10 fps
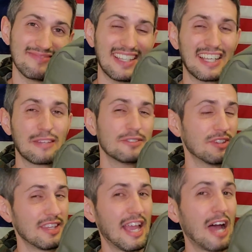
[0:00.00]
it gives it
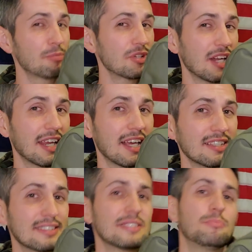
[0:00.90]
the option, I guess,